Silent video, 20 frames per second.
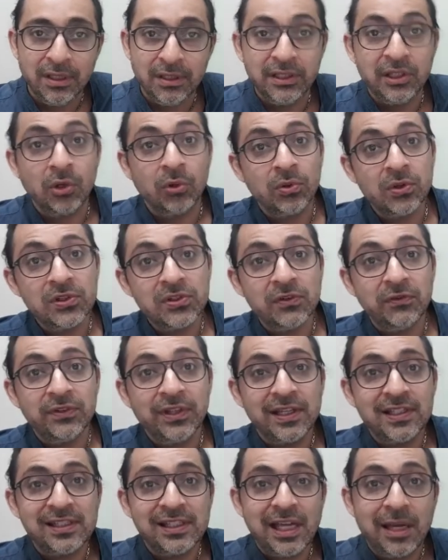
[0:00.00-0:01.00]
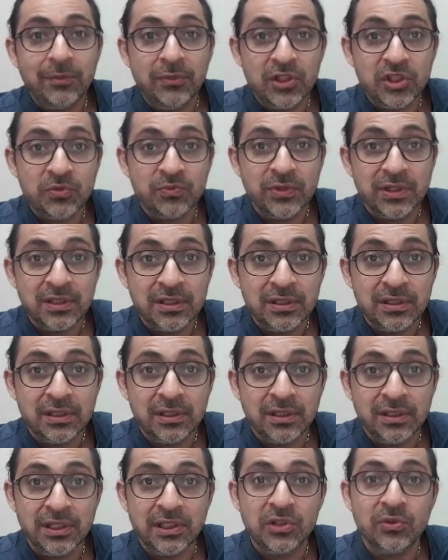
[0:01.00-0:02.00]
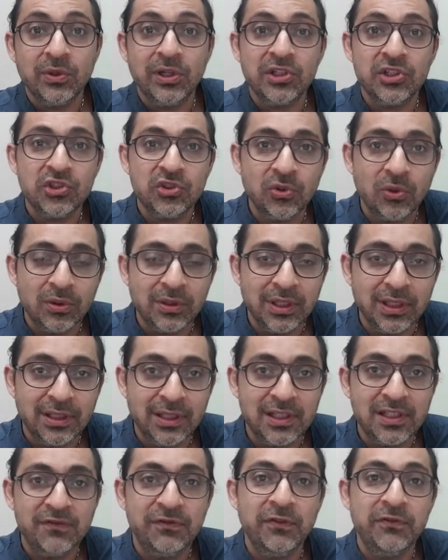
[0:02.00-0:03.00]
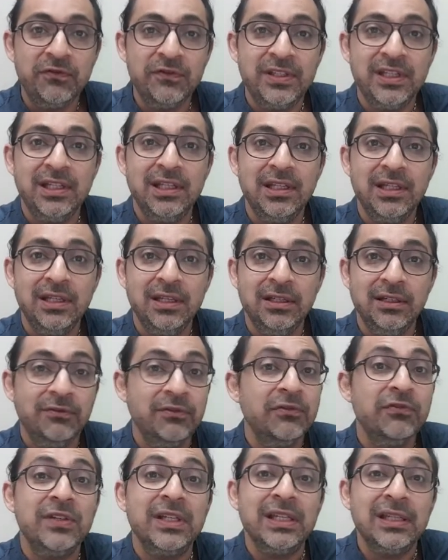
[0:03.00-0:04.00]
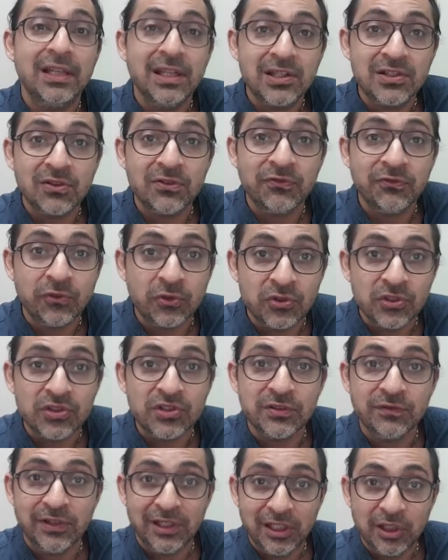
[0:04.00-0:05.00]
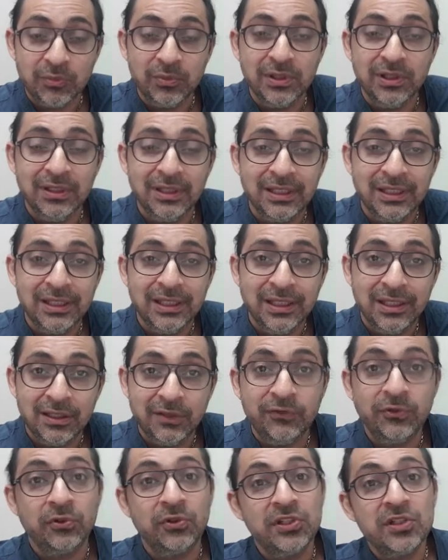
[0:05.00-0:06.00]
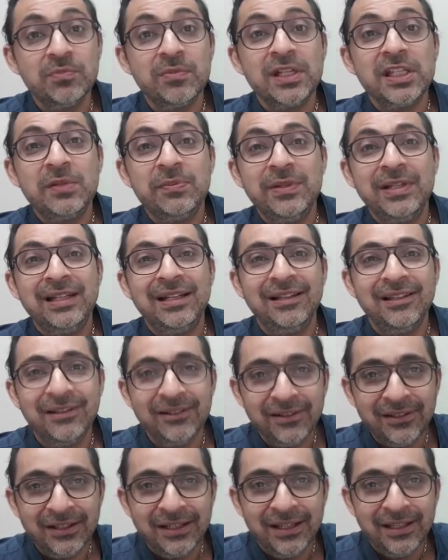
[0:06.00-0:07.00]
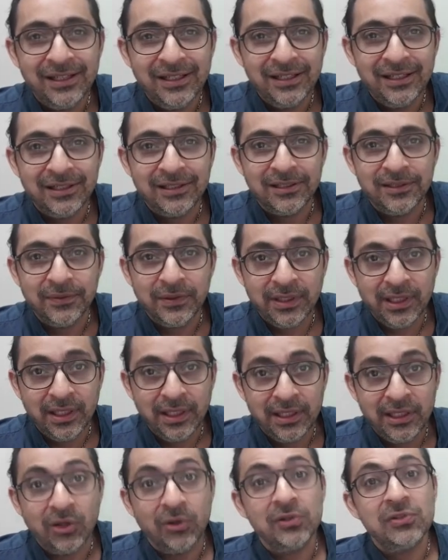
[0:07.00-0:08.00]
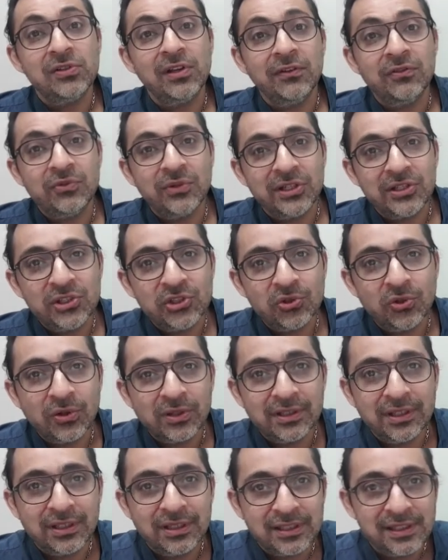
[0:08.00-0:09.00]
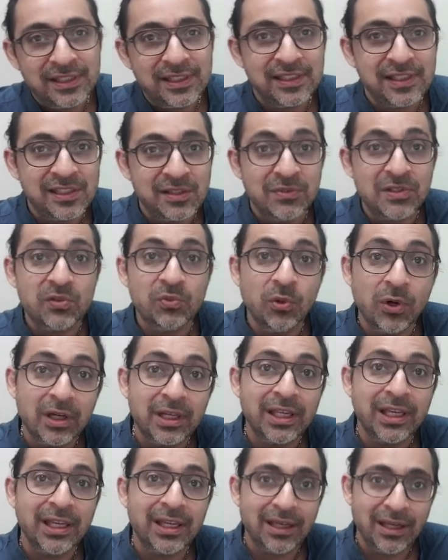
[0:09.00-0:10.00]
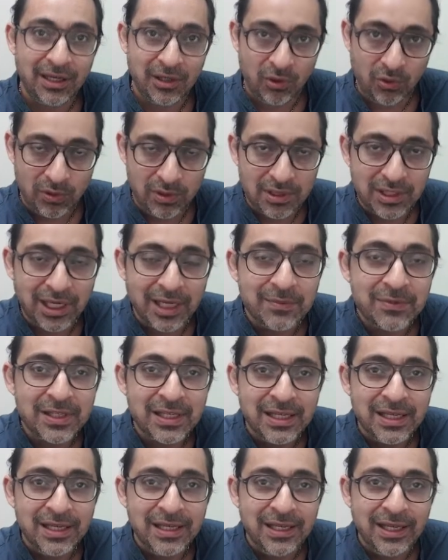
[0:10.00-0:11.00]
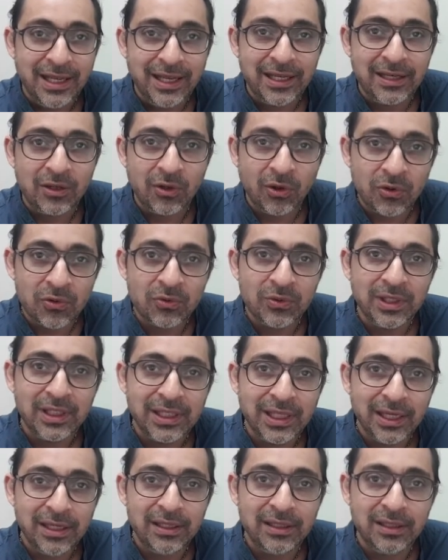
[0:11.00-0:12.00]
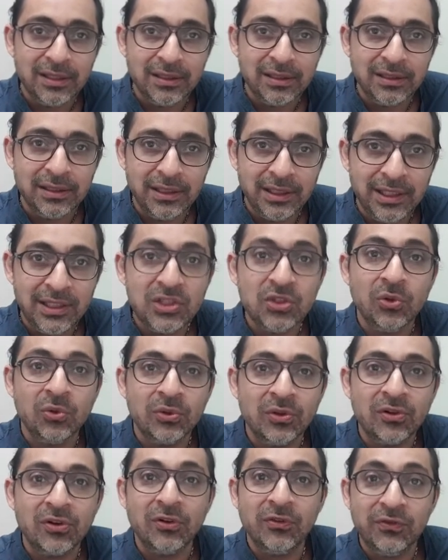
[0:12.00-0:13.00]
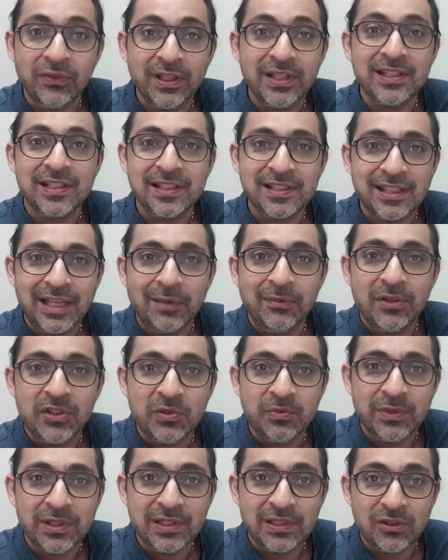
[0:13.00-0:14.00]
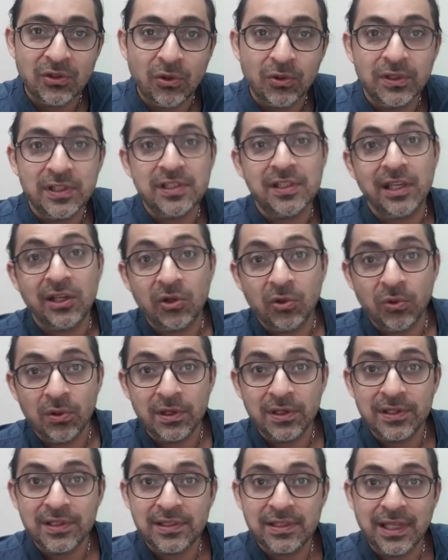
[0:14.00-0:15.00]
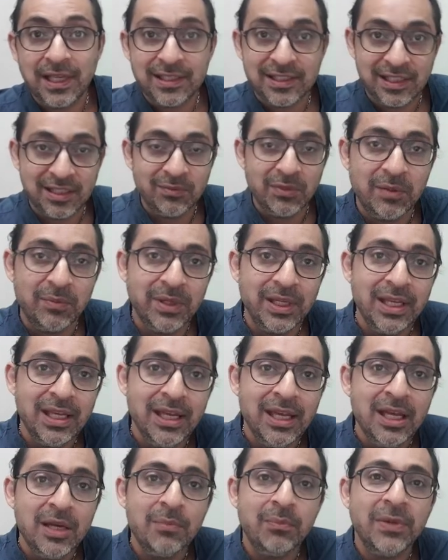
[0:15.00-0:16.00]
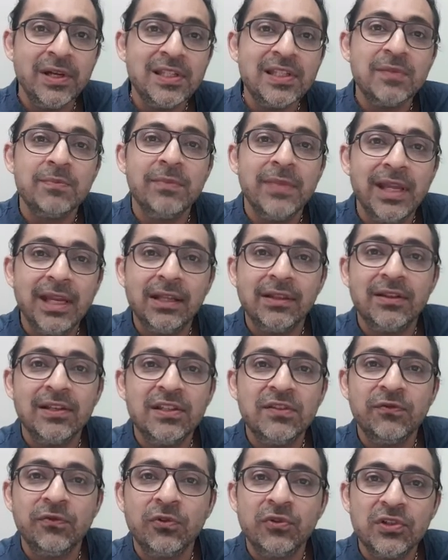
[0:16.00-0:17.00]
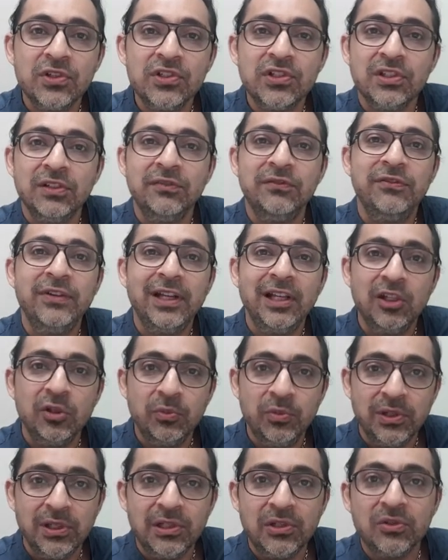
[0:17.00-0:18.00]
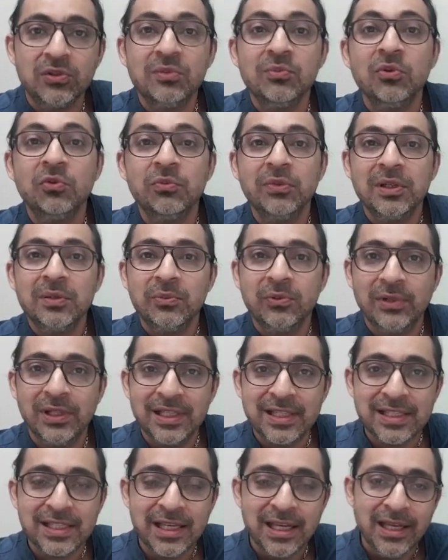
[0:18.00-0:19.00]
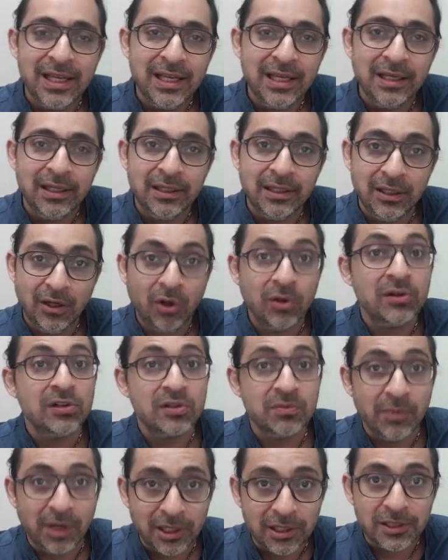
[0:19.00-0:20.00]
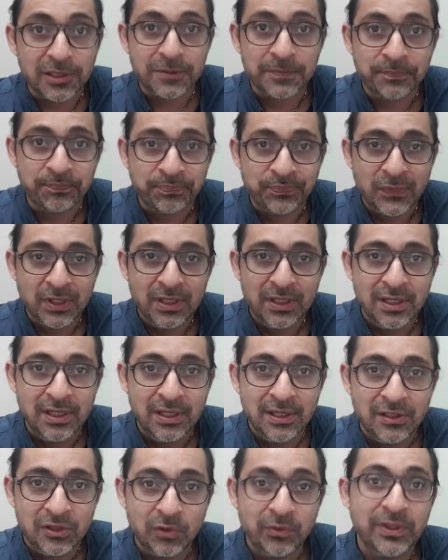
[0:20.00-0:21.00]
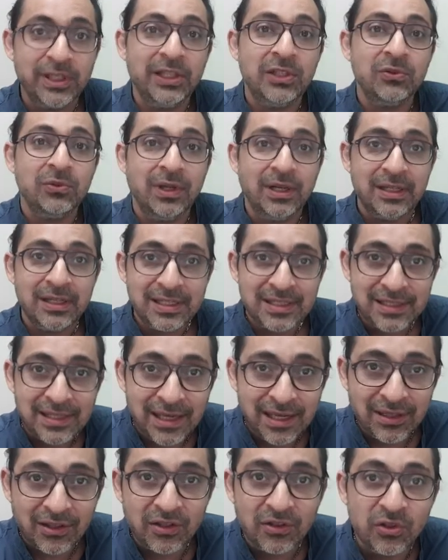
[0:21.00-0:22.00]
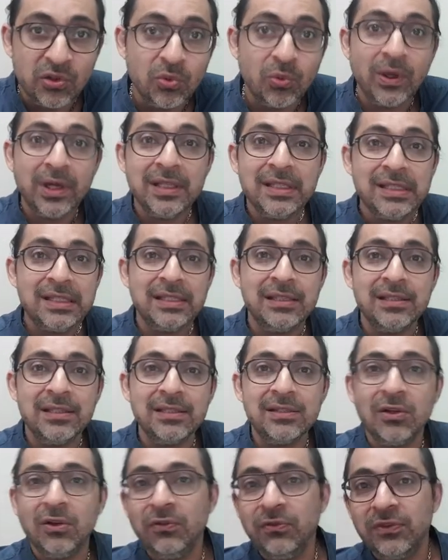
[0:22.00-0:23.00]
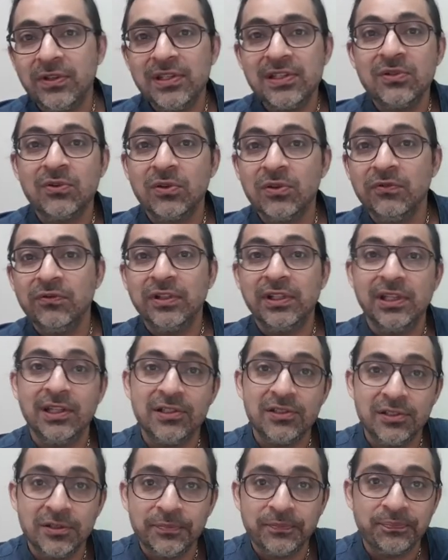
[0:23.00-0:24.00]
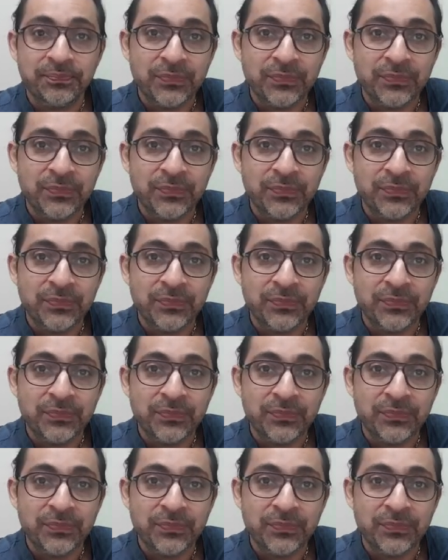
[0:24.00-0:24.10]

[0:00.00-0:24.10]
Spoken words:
The owners of the establishment need to ensure that there's 15 days of footage available. The footage must be clear. They also have to ensure that the system is working at all times. And not only that, each owner of these establishments or the stakeholders, as they be, must make this footage available to the Mumbai police on demand. So we need to understand the nuances of this notification.